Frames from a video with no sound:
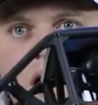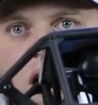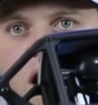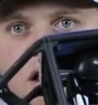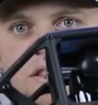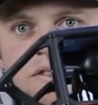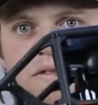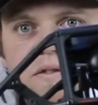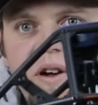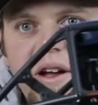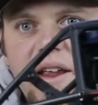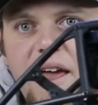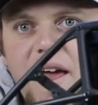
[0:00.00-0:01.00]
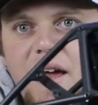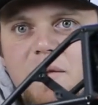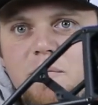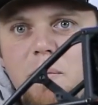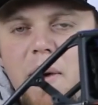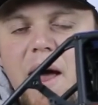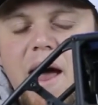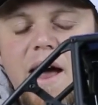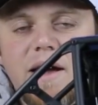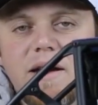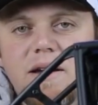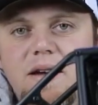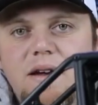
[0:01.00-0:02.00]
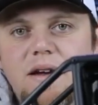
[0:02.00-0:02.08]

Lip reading: on the front and back